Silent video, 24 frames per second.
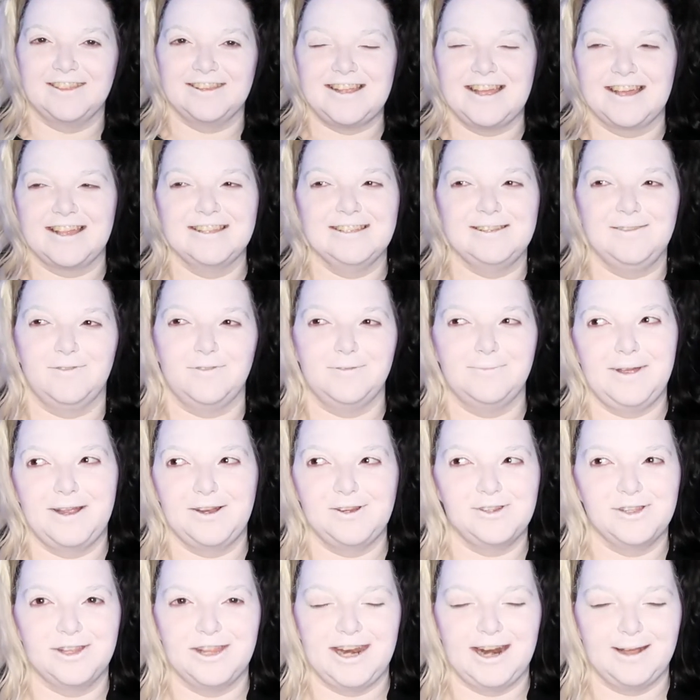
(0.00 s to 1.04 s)
take this
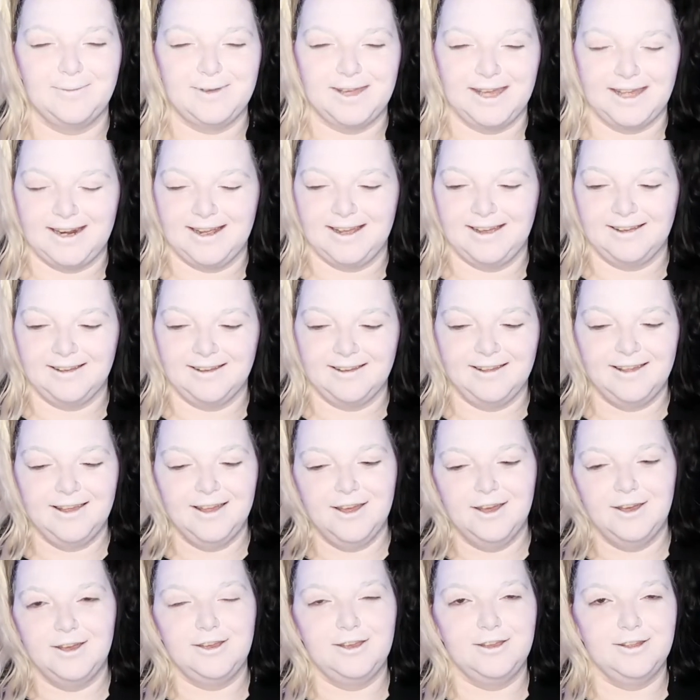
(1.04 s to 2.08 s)
information that I'm getting.
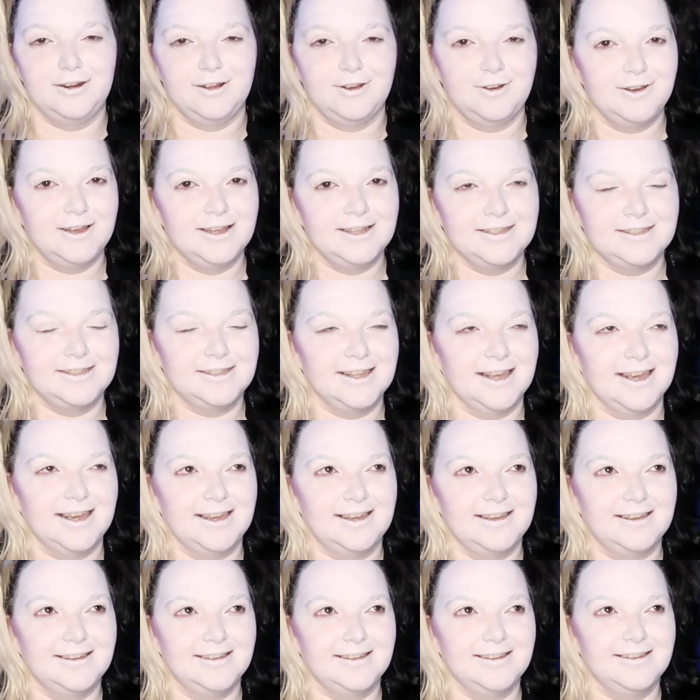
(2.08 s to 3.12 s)
You know, it's
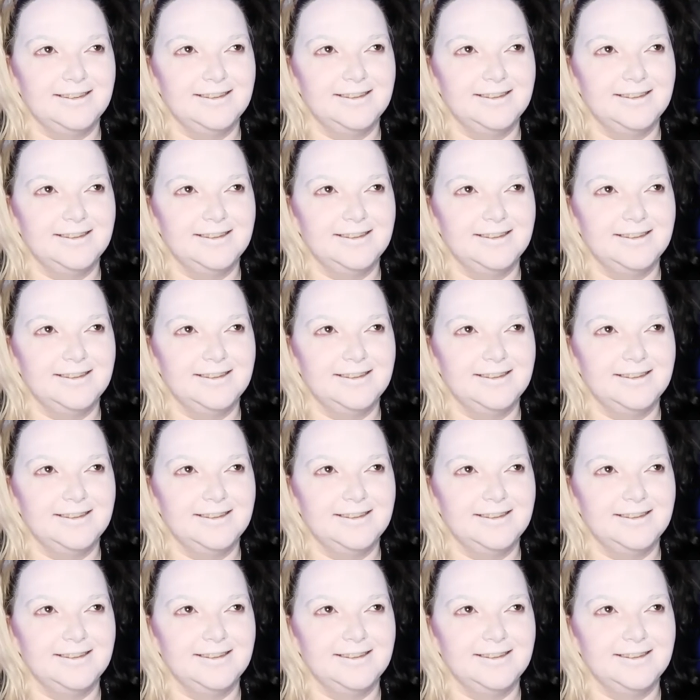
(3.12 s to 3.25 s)
like,